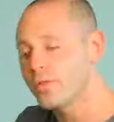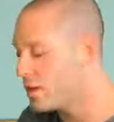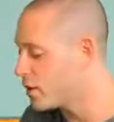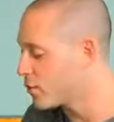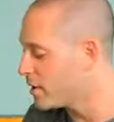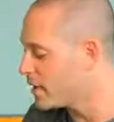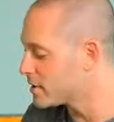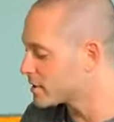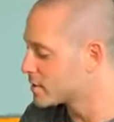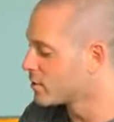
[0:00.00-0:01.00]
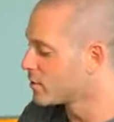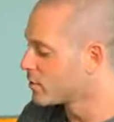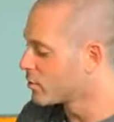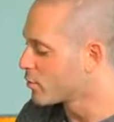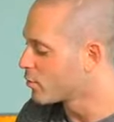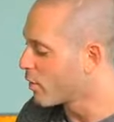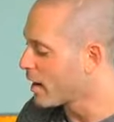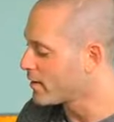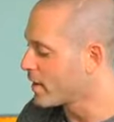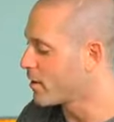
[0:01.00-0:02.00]
the ingredients
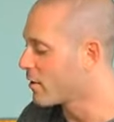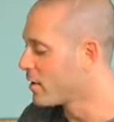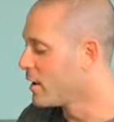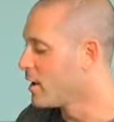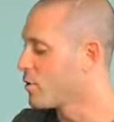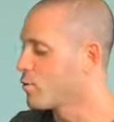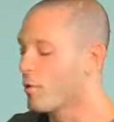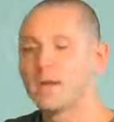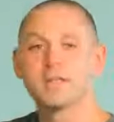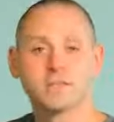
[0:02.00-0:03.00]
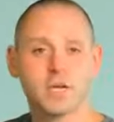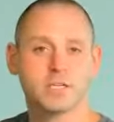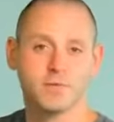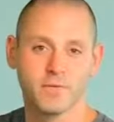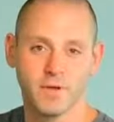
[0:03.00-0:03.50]
right there, right at the touch of a